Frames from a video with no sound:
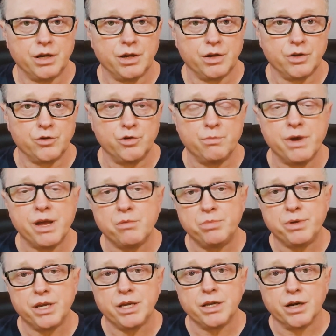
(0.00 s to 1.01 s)
You may
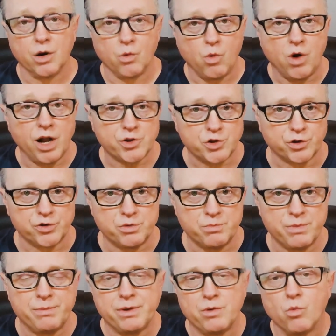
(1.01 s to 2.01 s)
be a watcher. You
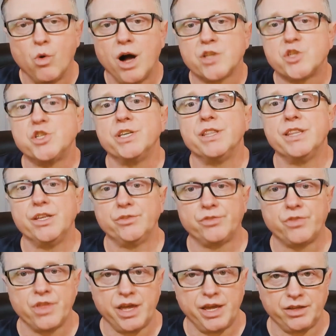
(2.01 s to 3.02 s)
may be watching these
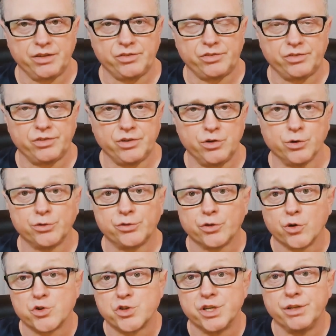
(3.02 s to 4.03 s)
things. You're
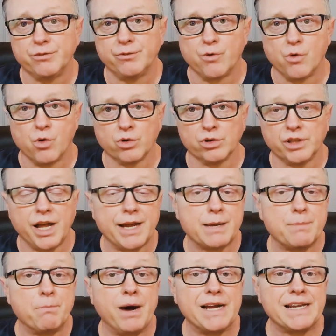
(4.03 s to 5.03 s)
searching for
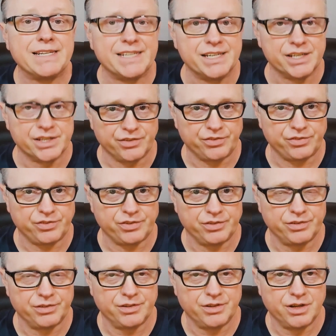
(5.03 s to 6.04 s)
like-mindedness.
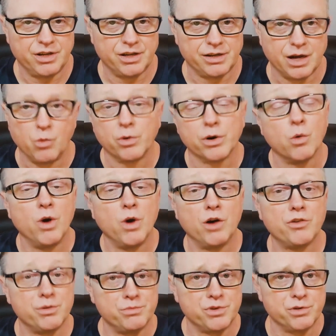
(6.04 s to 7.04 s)
I want to
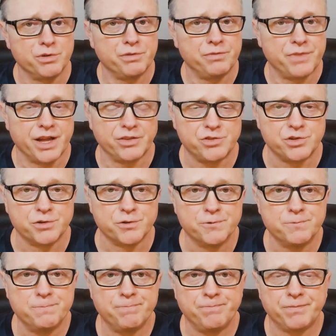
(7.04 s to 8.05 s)
welcome you if that's you.
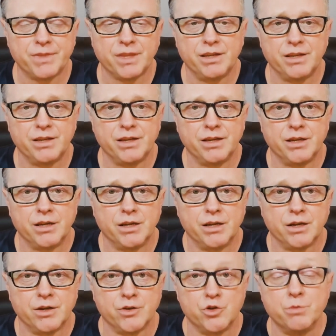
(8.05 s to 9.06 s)

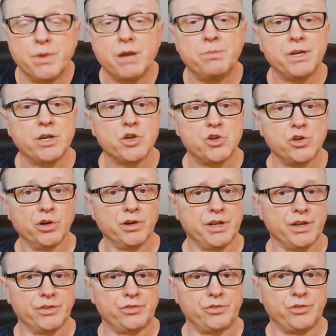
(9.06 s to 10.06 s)
You may be
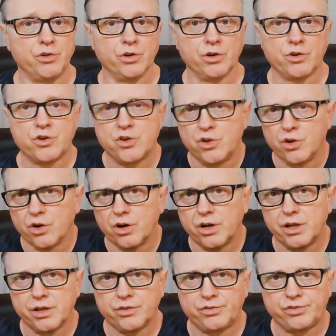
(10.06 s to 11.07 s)
curious. You're
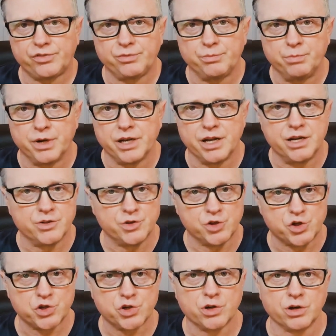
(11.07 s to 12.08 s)
curious but
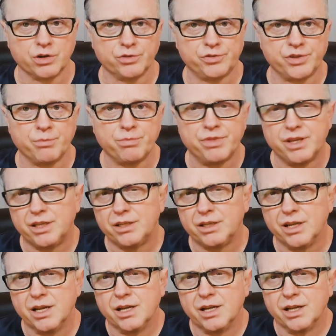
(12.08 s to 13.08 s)
unsure. Something
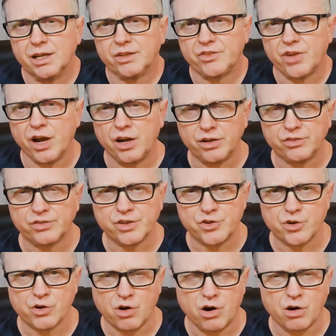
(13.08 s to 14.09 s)
tugs in
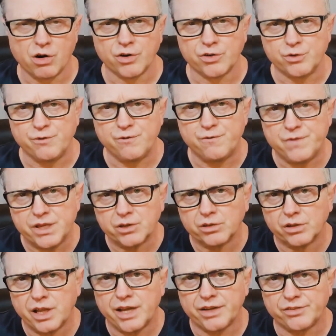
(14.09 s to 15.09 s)
your heart. You feel
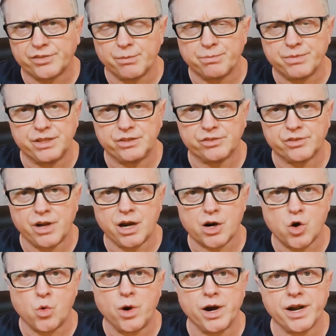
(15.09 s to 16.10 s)
like something's not
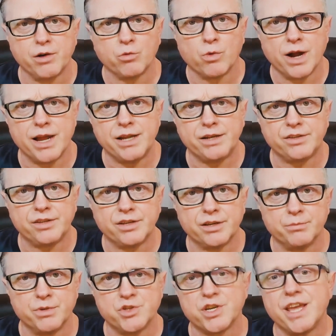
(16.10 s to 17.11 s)
quite right,
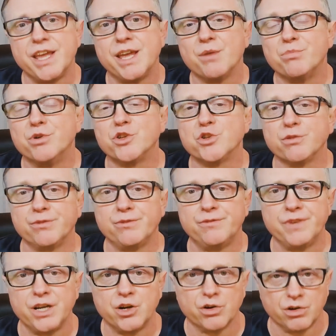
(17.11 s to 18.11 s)
but you can't put your
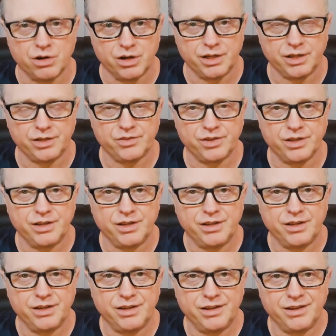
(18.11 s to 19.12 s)
finger on
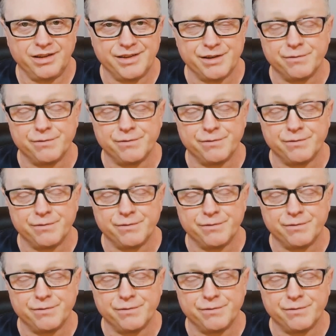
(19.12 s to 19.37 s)
it.